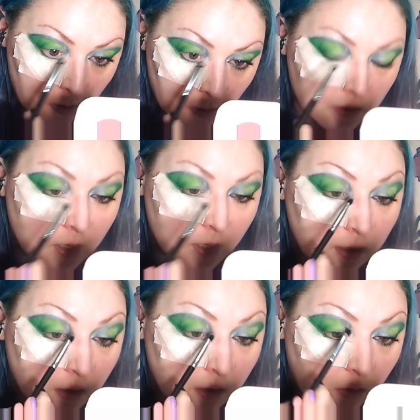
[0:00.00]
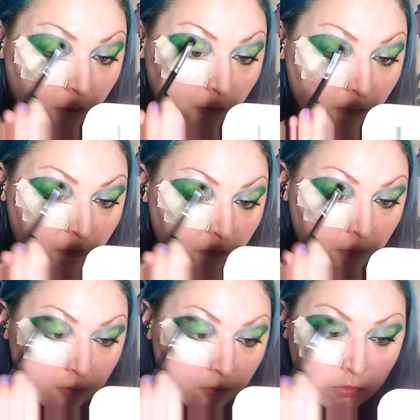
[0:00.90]
the colour of
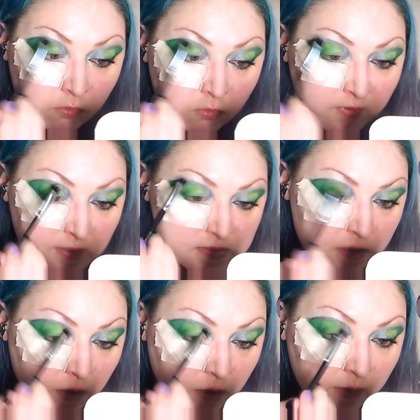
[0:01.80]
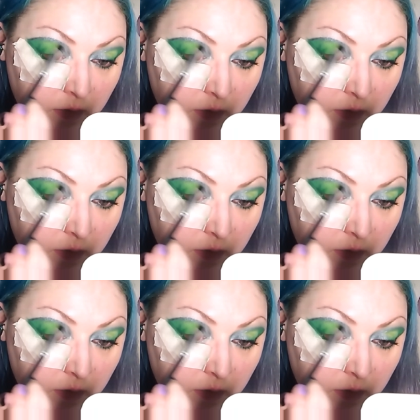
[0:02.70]
your first eye,